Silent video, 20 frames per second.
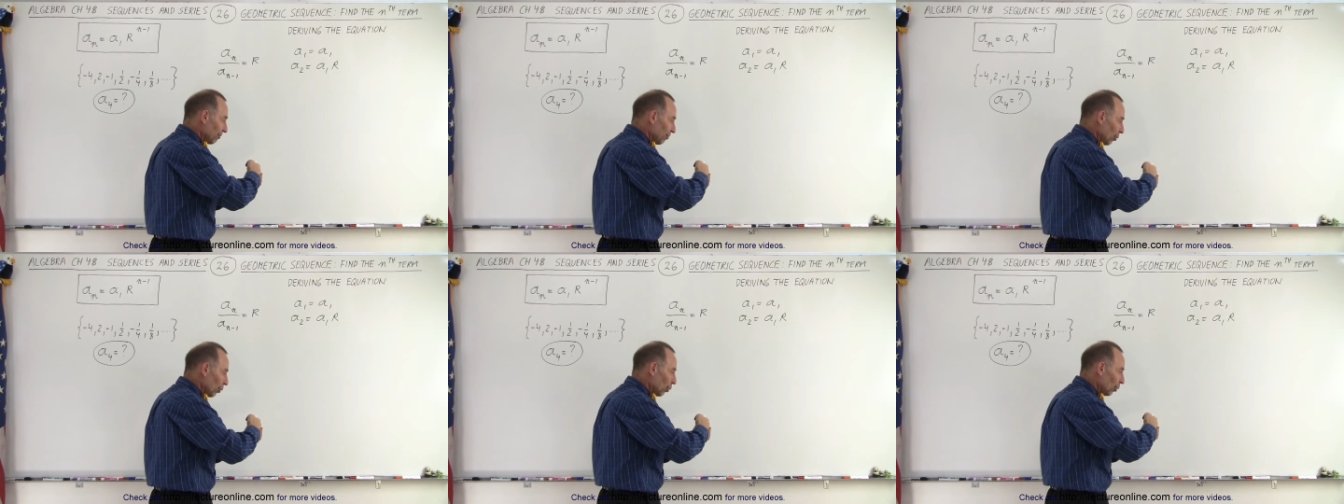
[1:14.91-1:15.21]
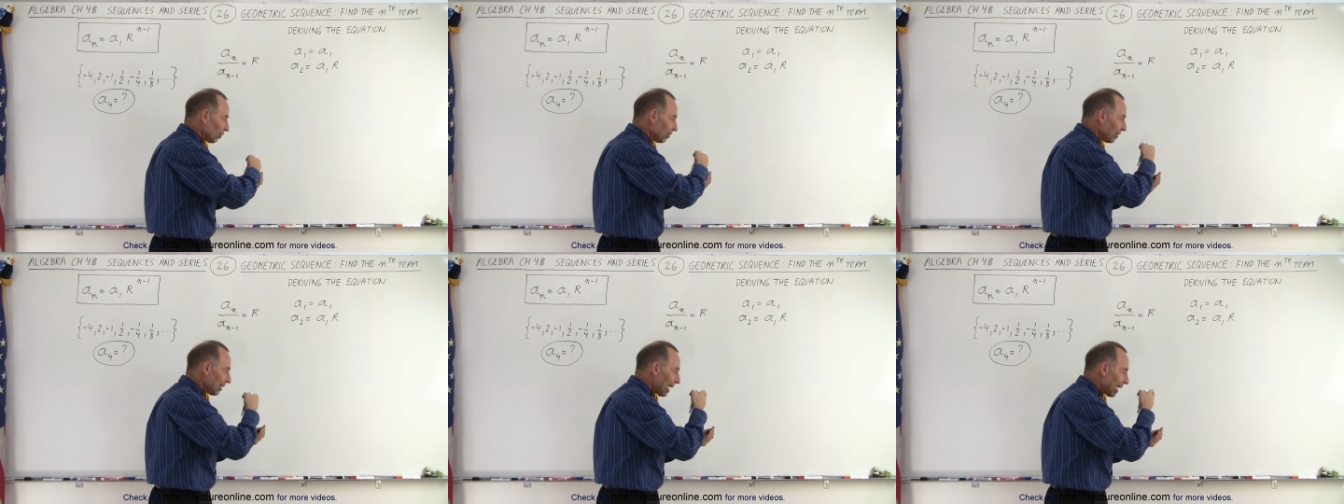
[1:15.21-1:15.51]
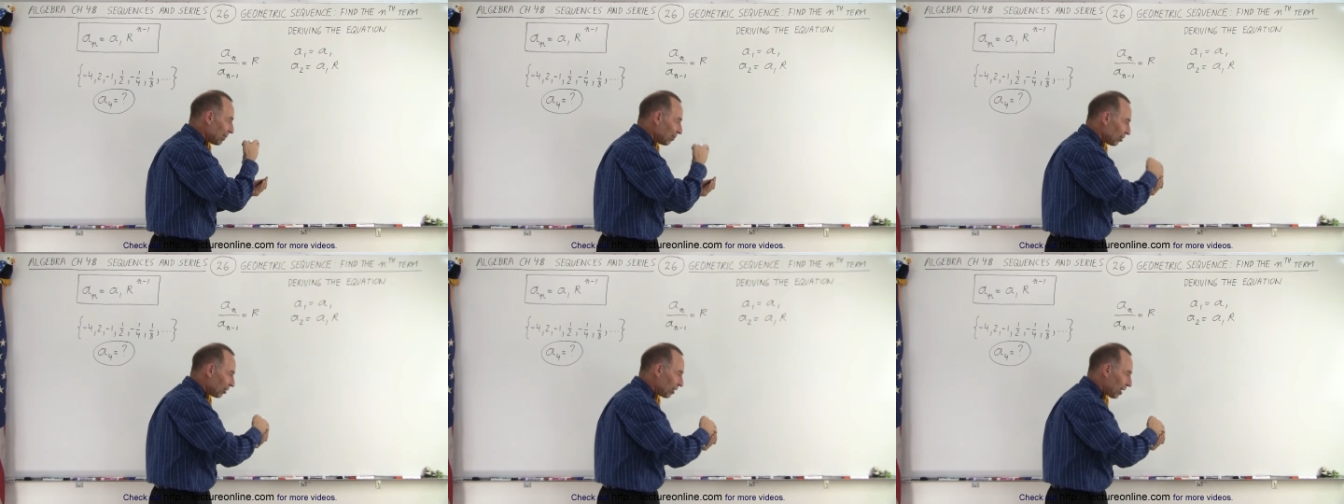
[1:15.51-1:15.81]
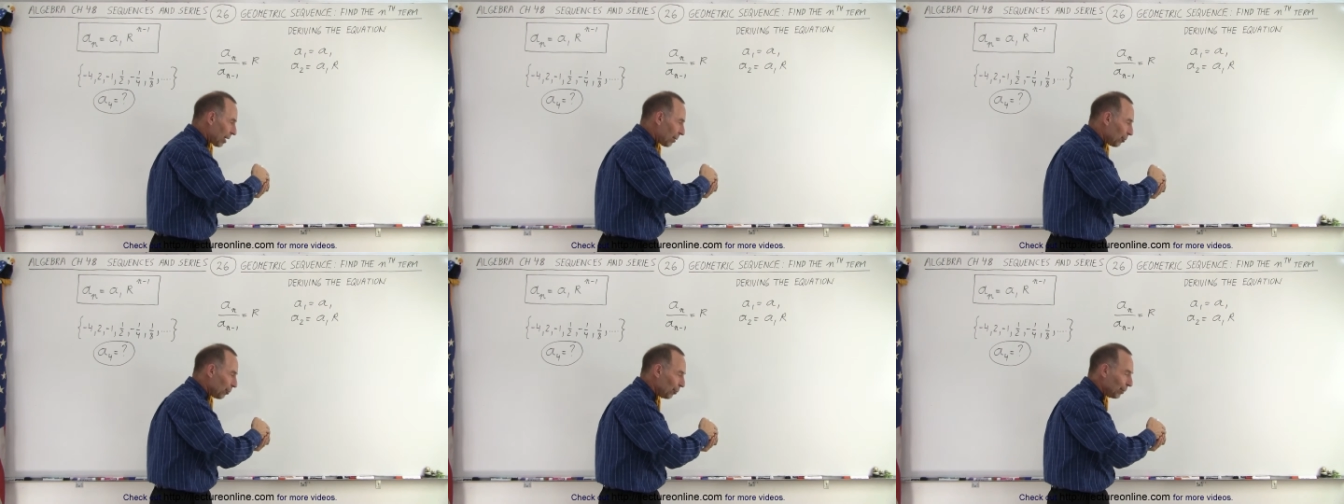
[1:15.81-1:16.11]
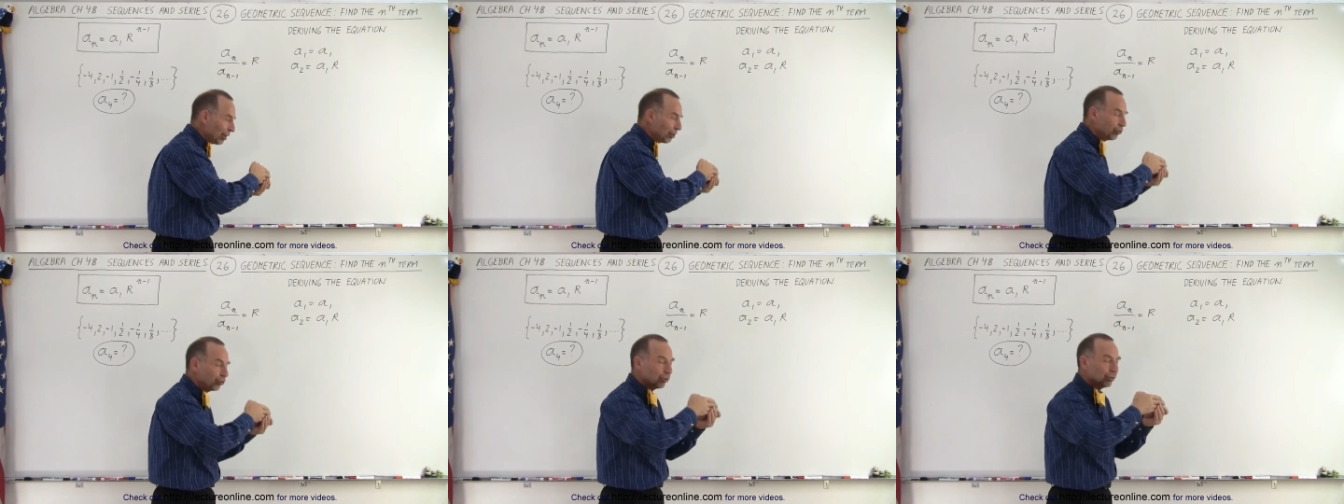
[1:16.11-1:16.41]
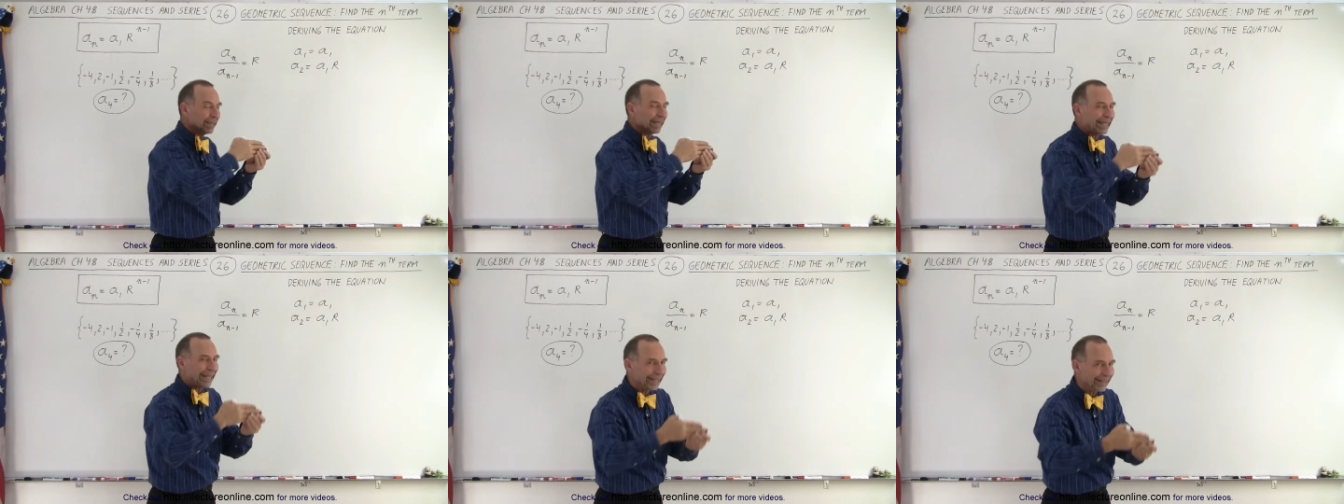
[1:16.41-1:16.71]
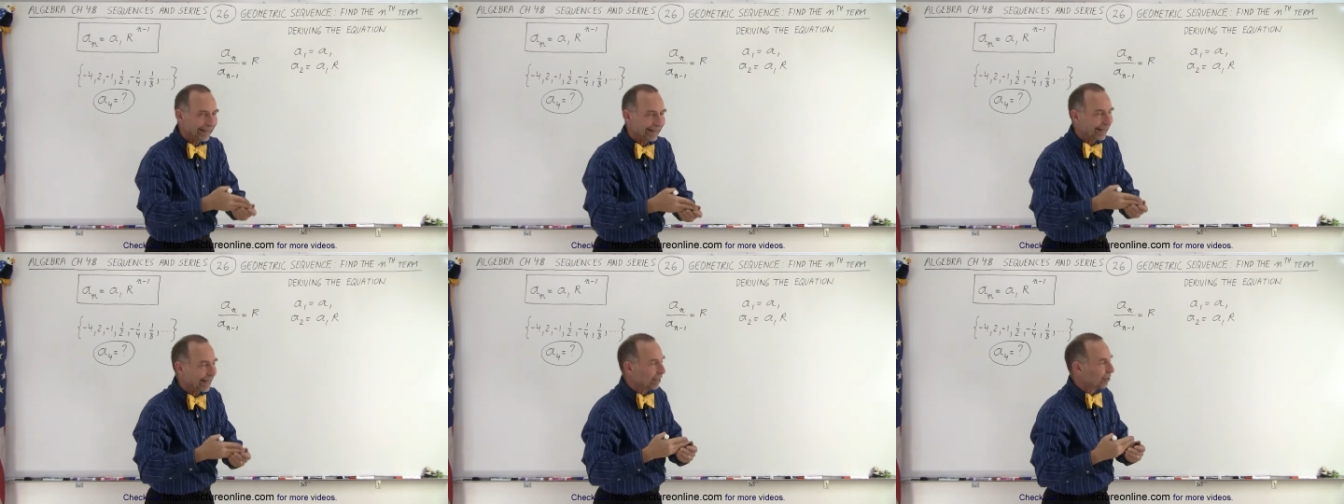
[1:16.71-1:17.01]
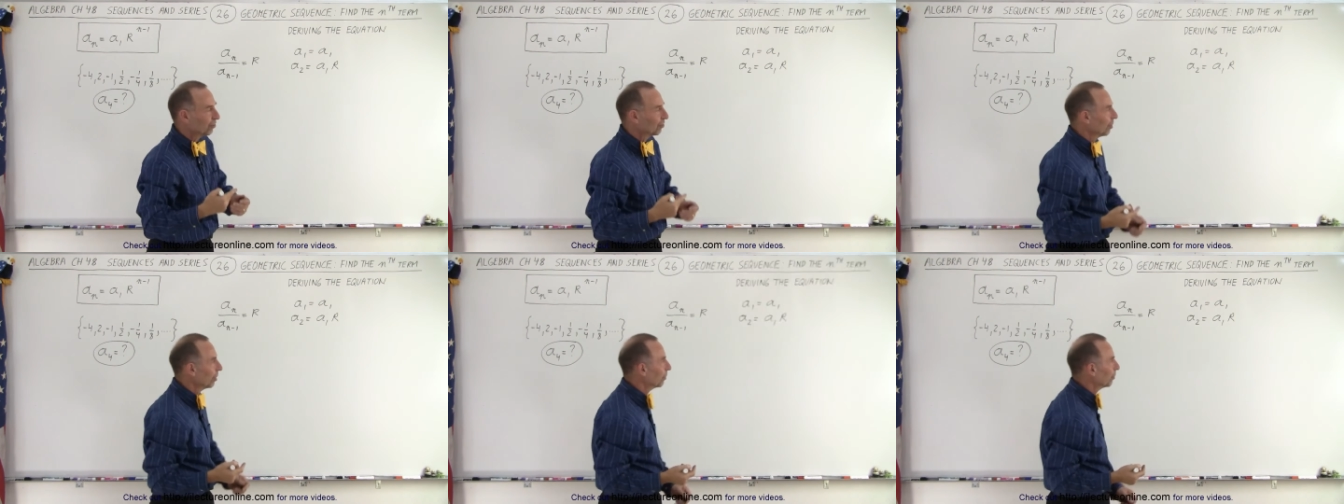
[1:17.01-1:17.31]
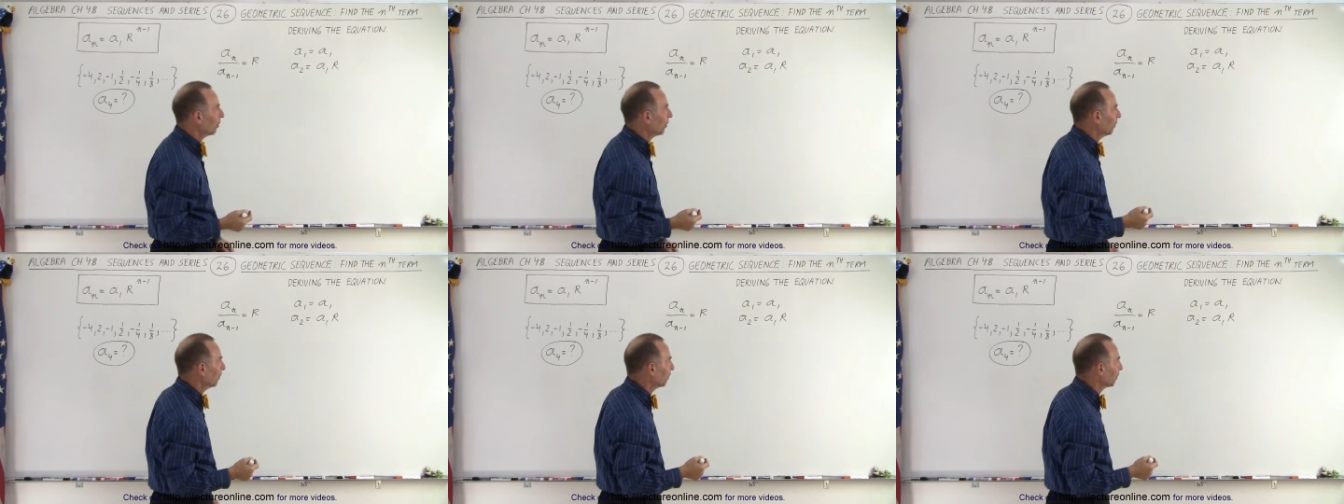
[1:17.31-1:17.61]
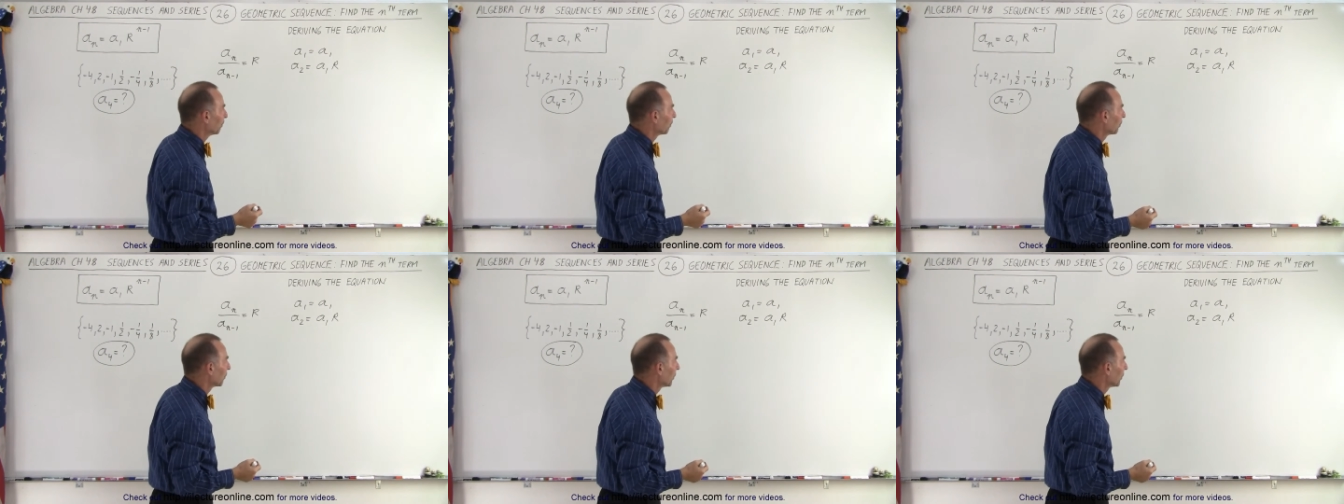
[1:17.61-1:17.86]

before times the common ratio to get the next number.